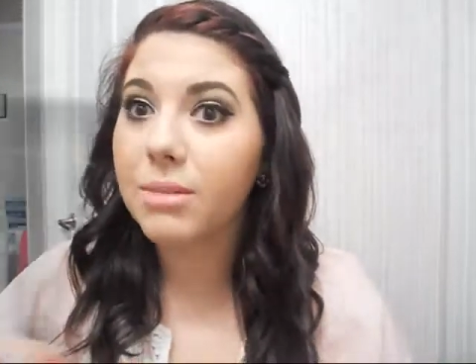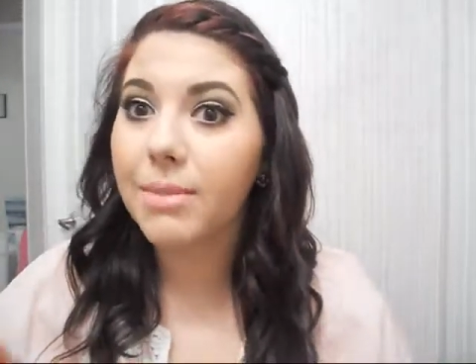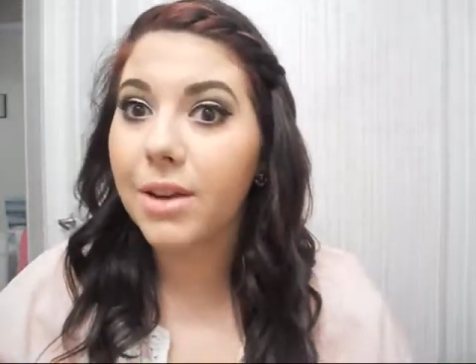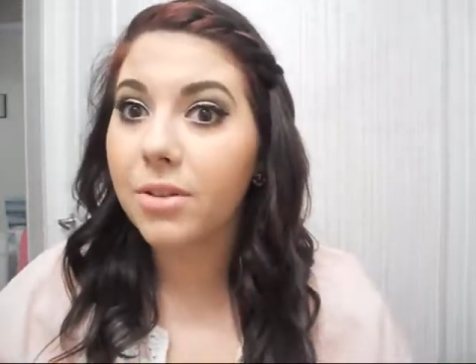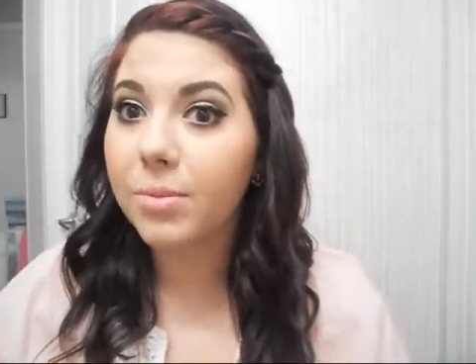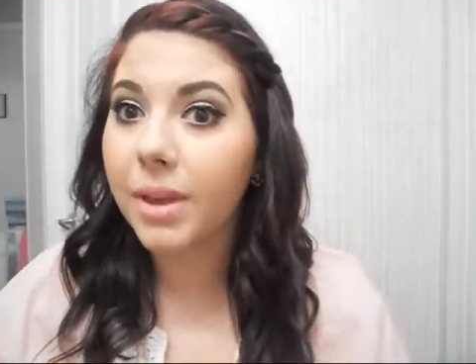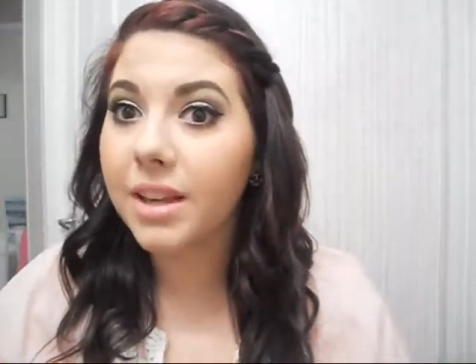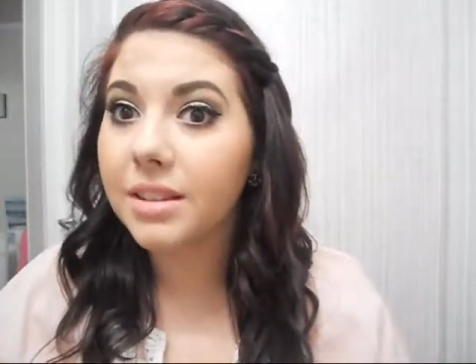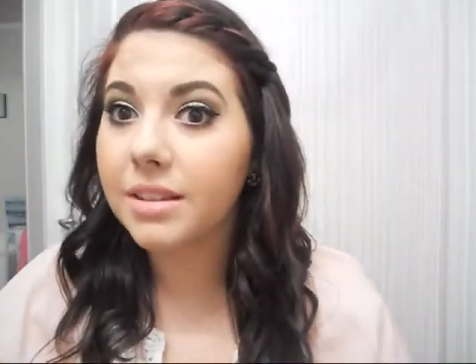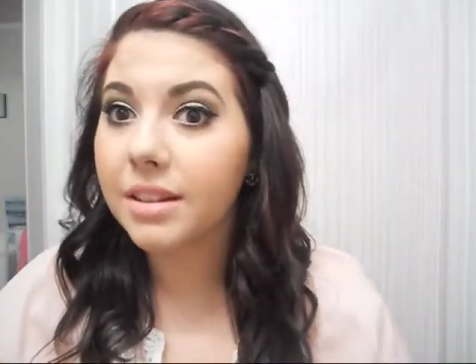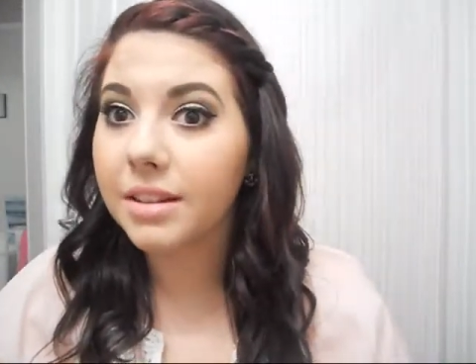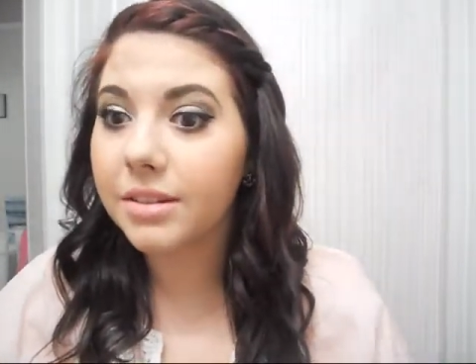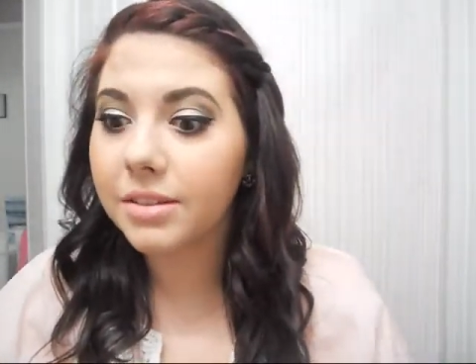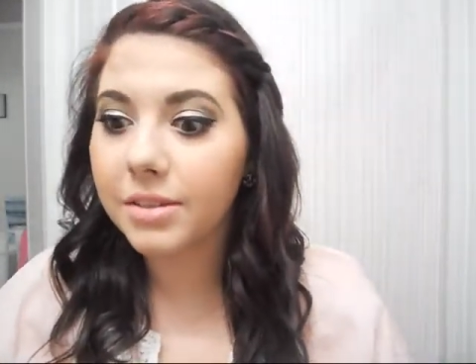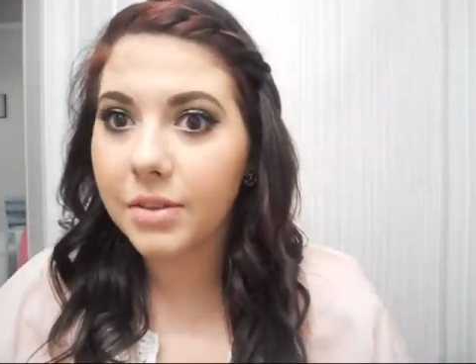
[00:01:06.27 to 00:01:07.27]
mind replacing
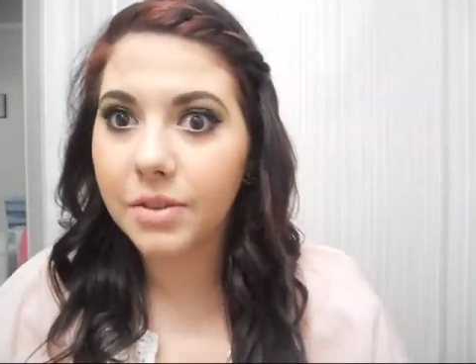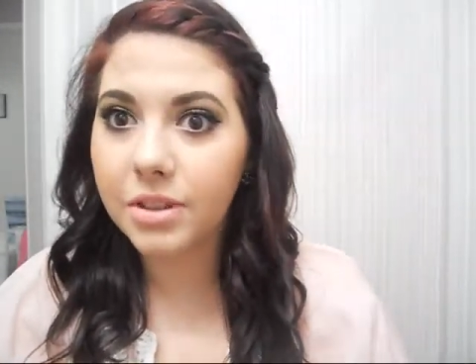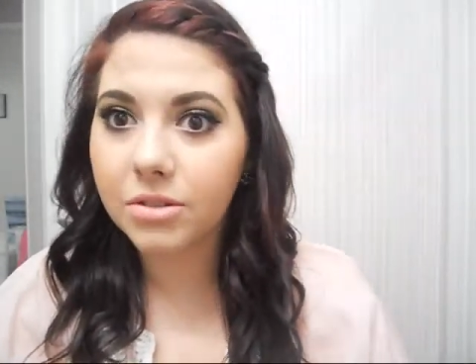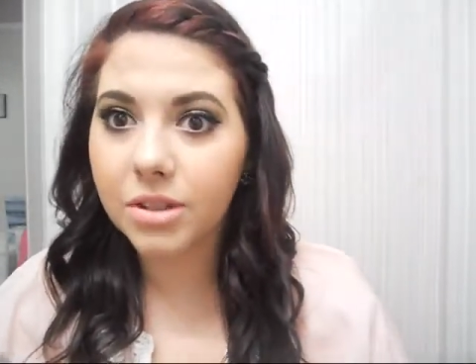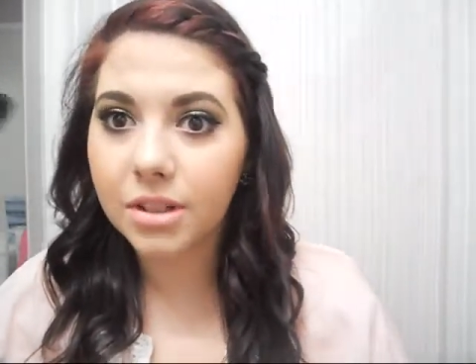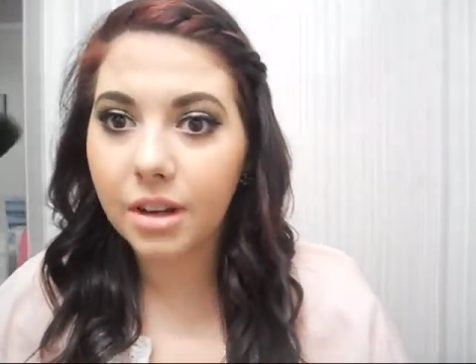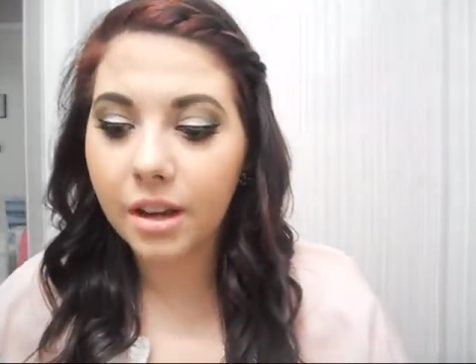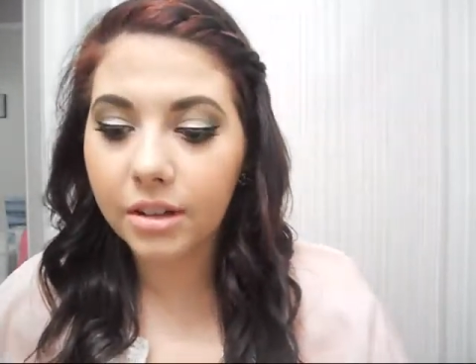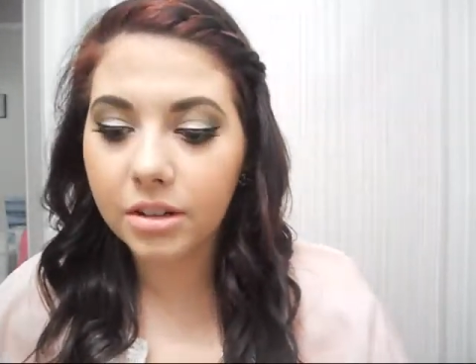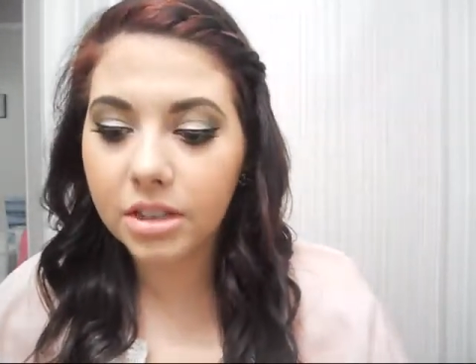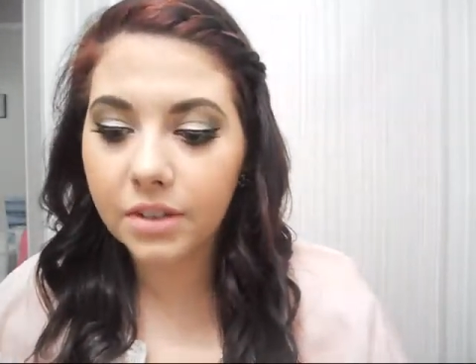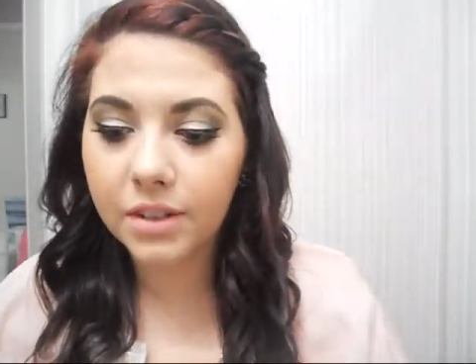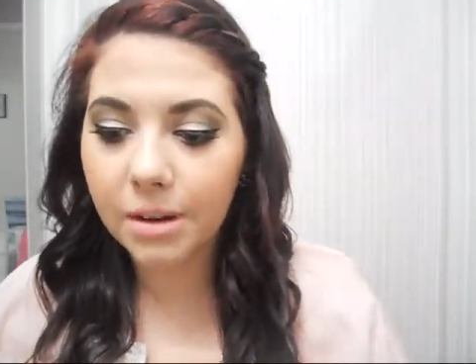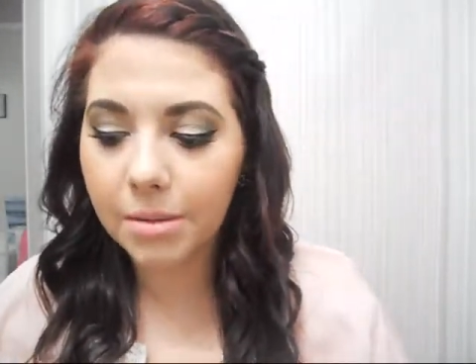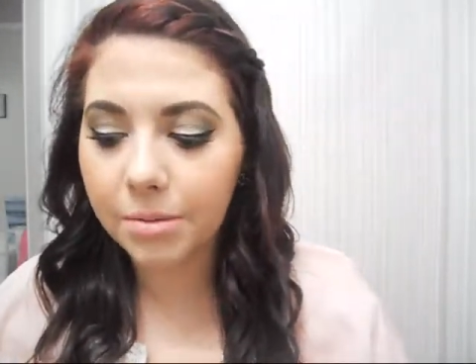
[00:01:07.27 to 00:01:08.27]
it if it's $3
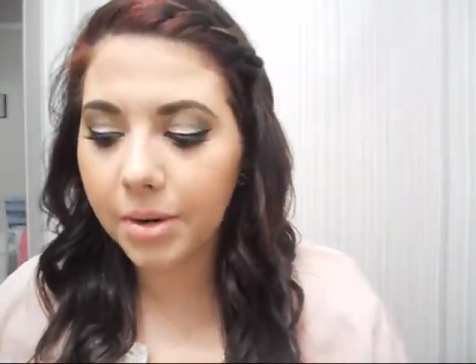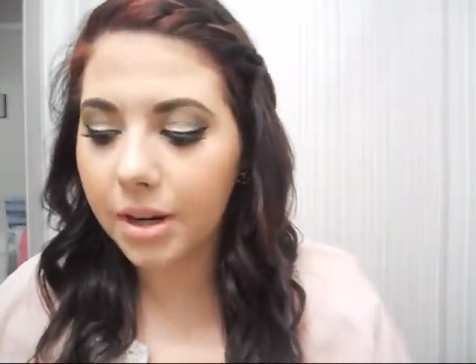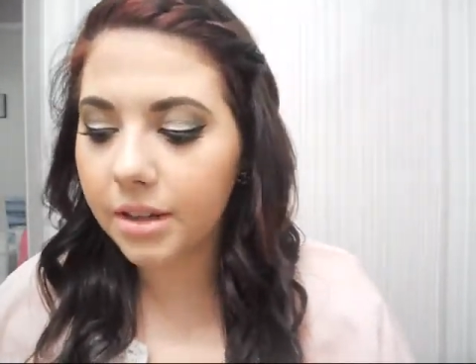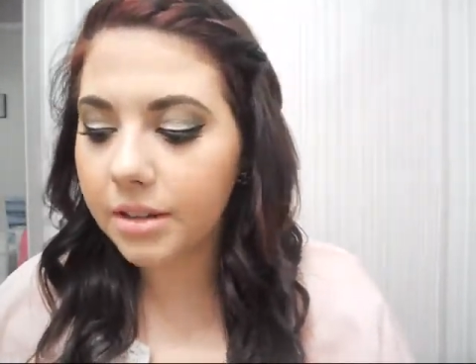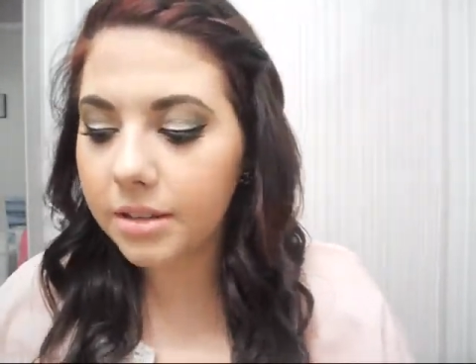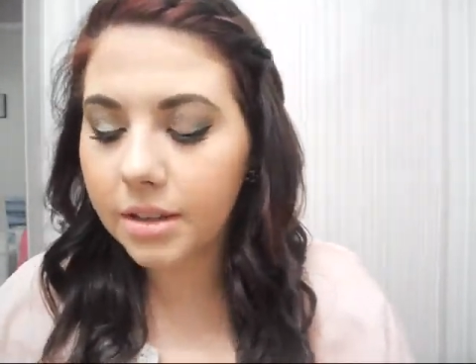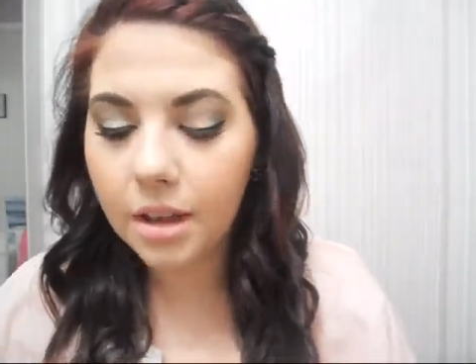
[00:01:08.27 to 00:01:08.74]
every time it breaks.